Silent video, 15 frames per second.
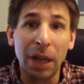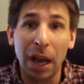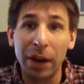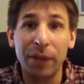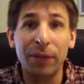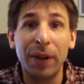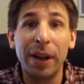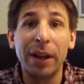
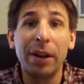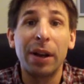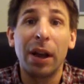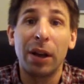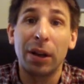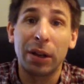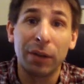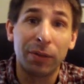gotta find out
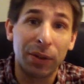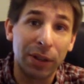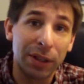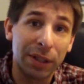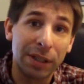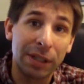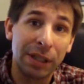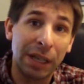how to convert
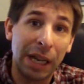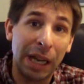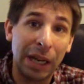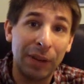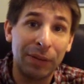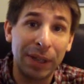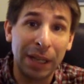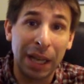this into
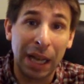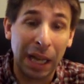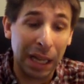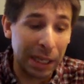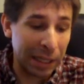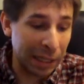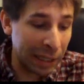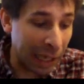
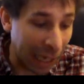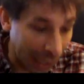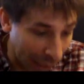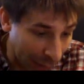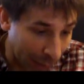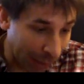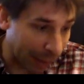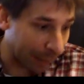AVI.
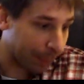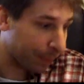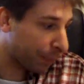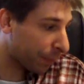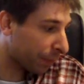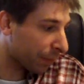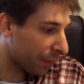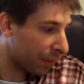Anyway,
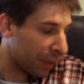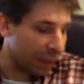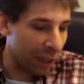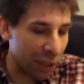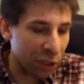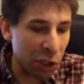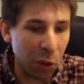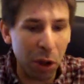
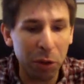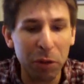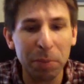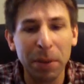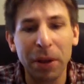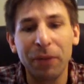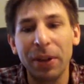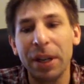let's go on with
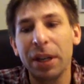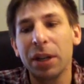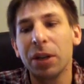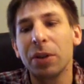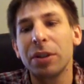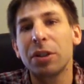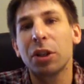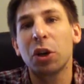my
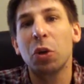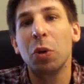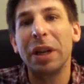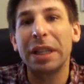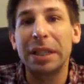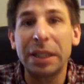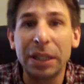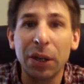video. It's a
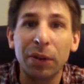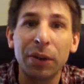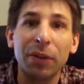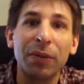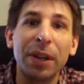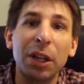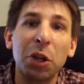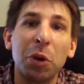quick silver
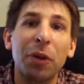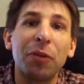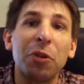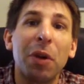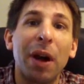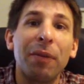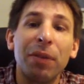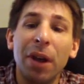video. If
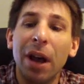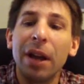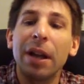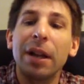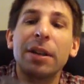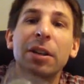you have not